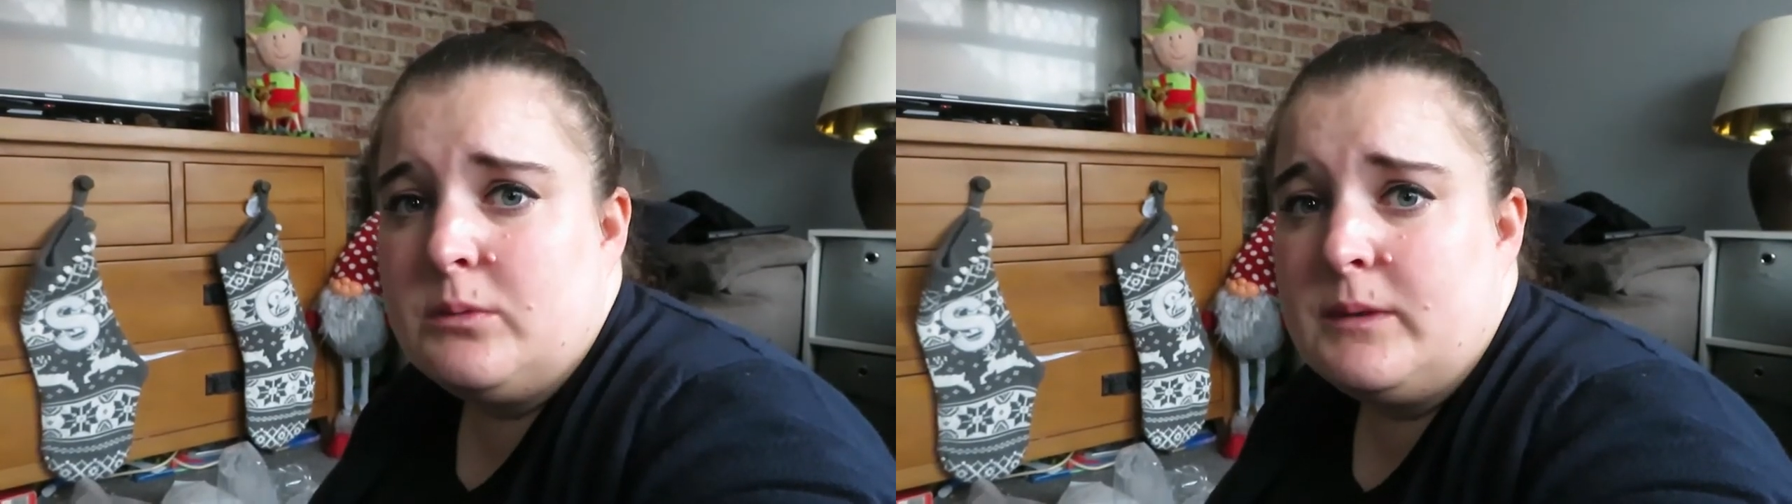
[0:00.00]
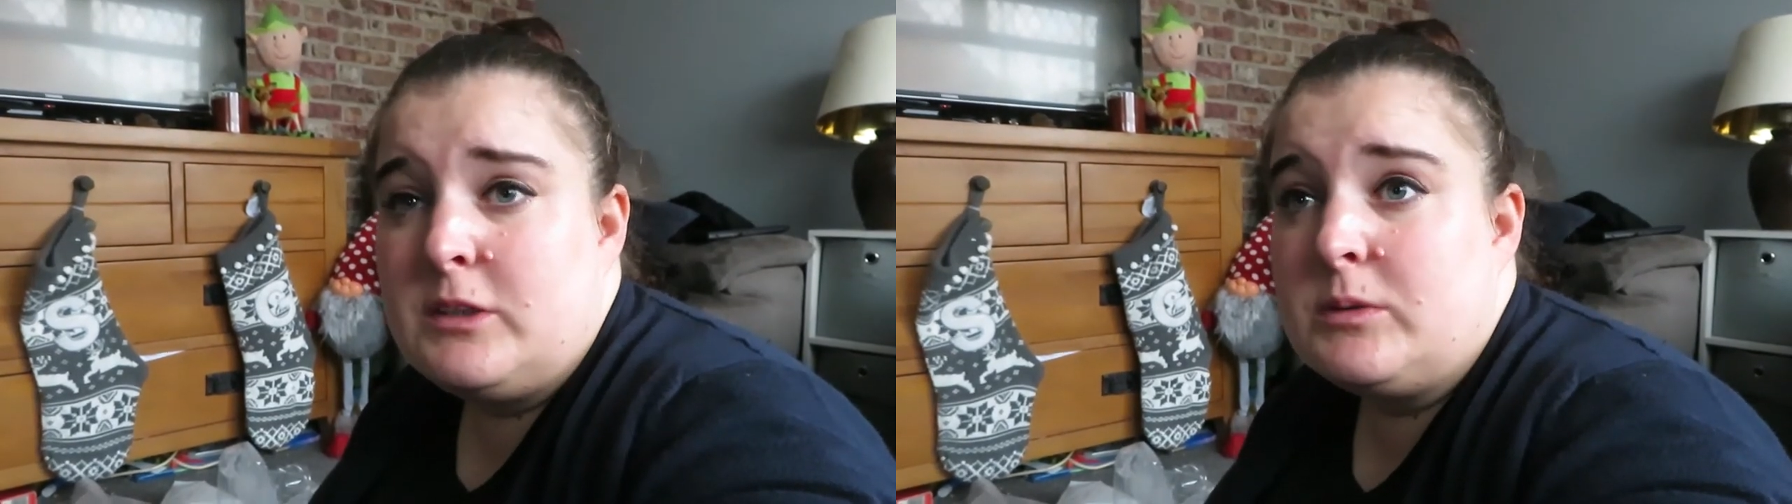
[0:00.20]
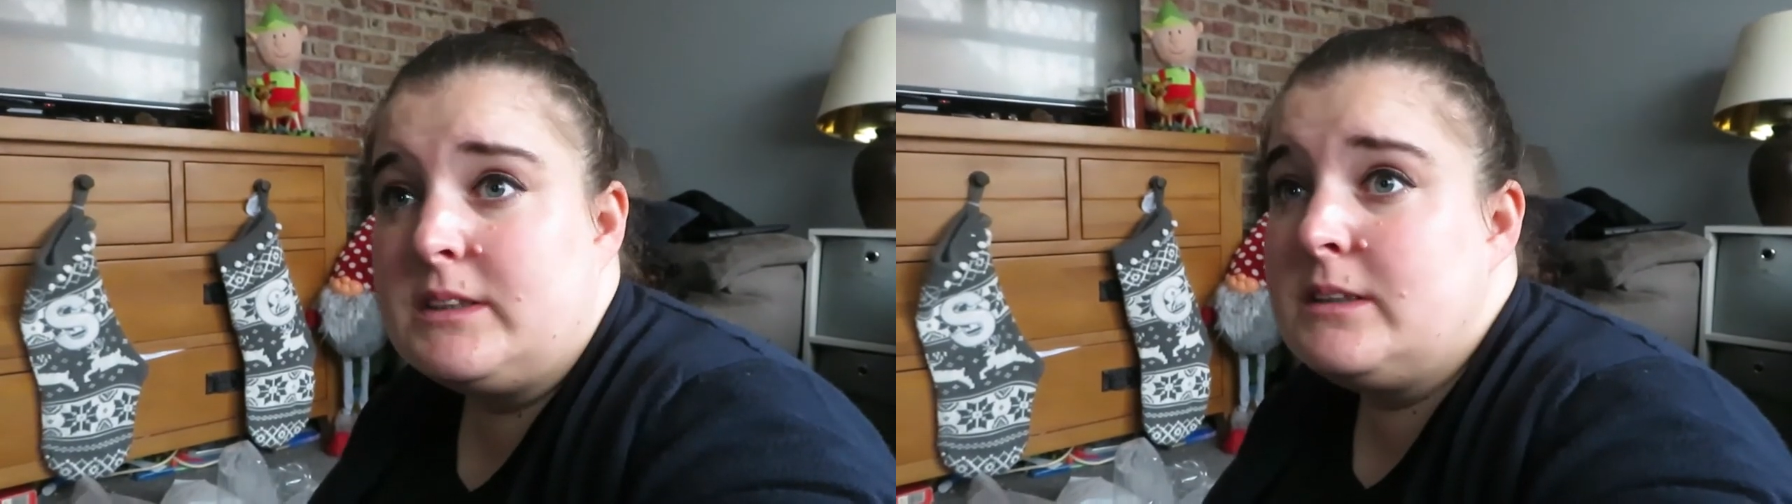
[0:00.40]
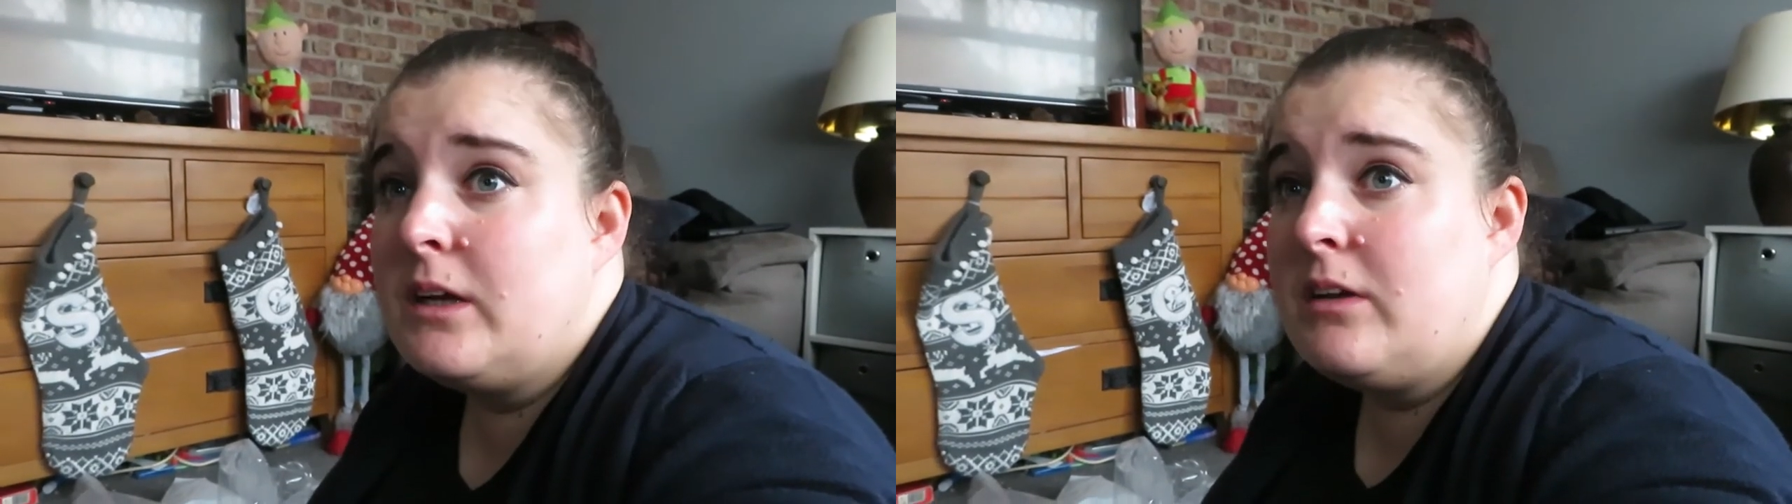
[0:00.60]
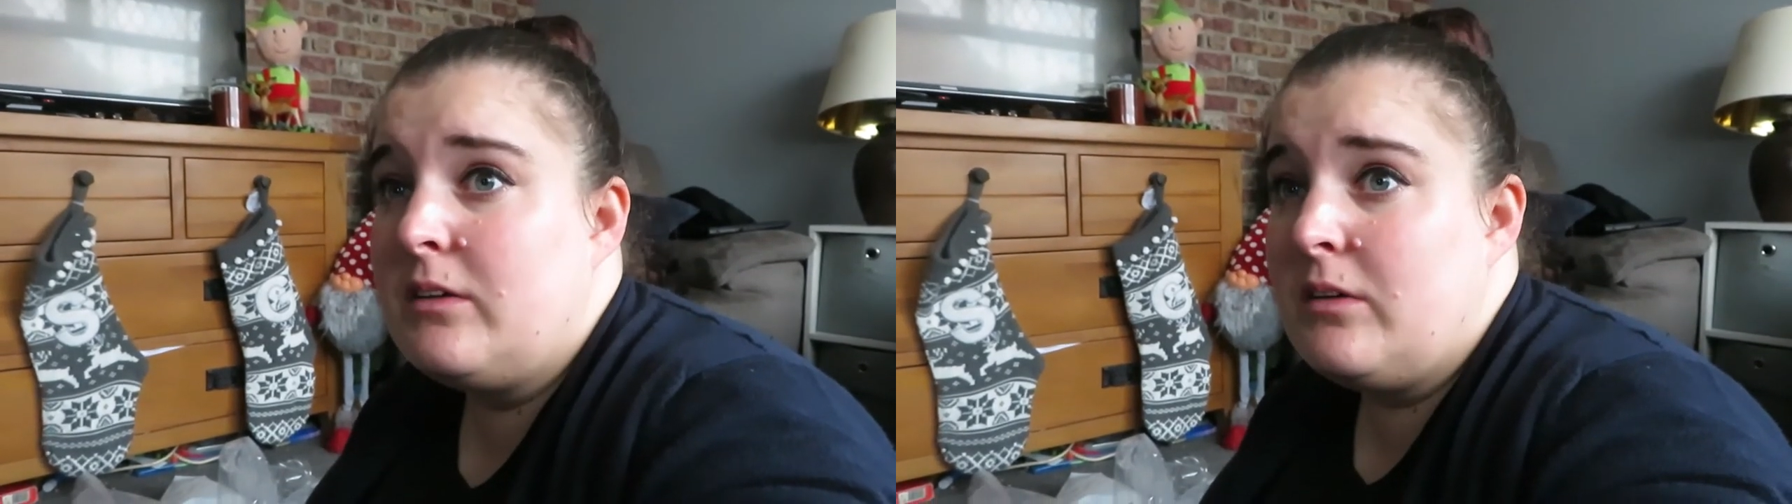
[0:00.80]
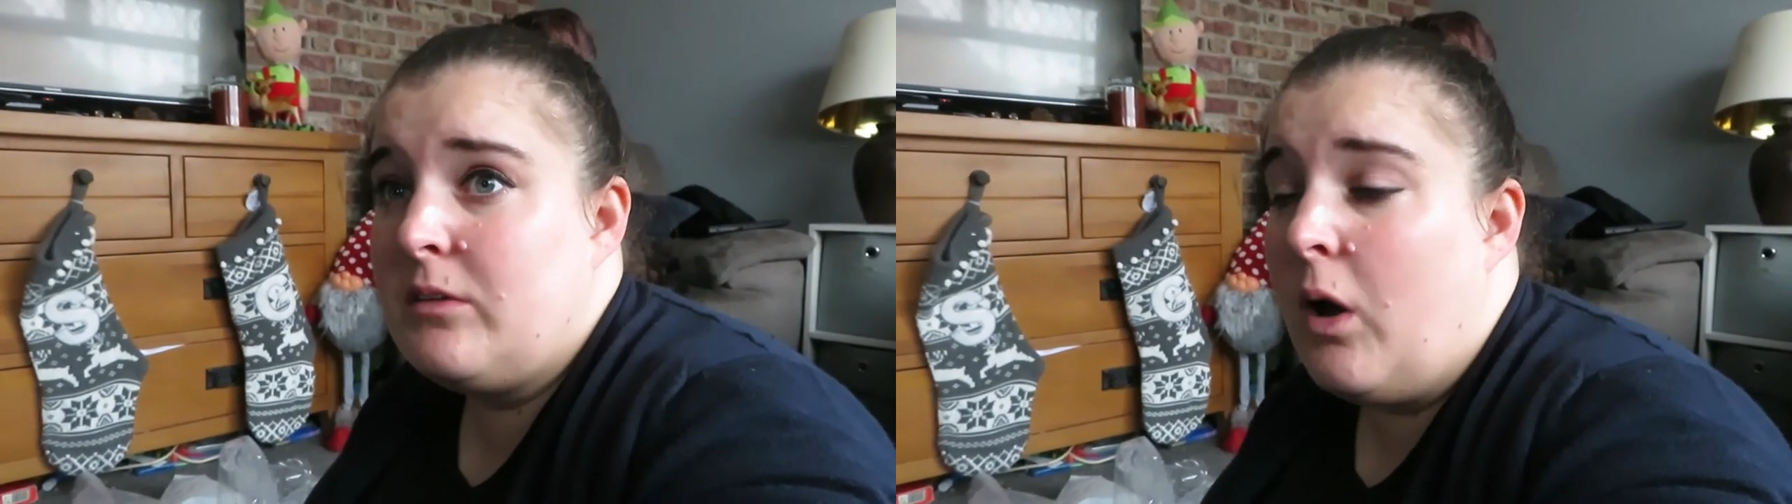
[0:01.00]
which was like the